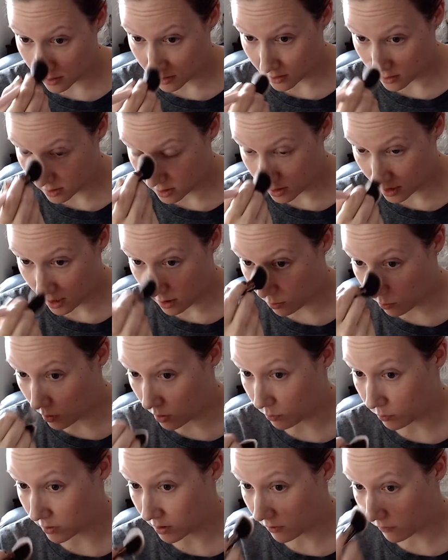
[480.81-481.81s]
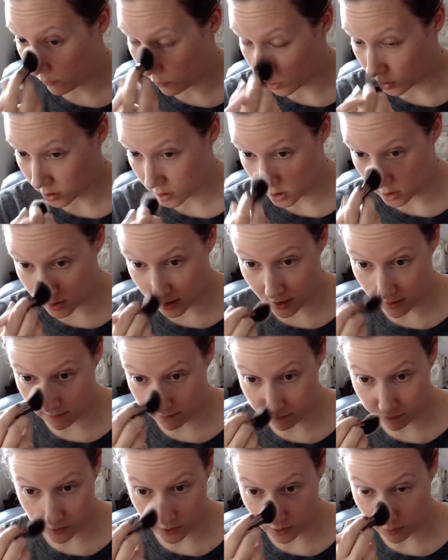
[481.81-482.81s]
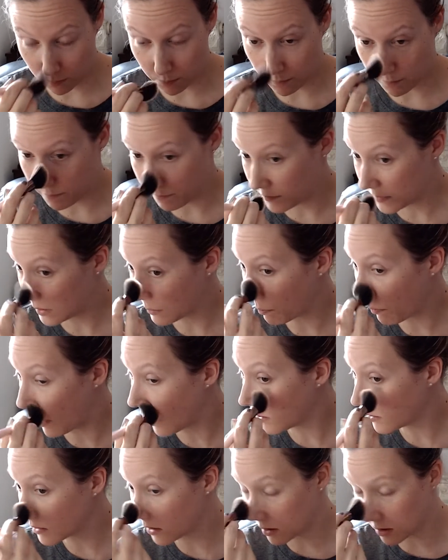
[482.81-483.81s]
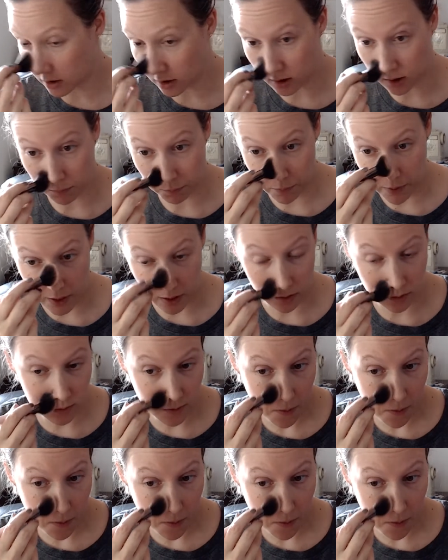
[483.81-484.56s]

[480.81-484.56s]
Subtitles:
She's not one with the force, she's got freaking spells under her belt.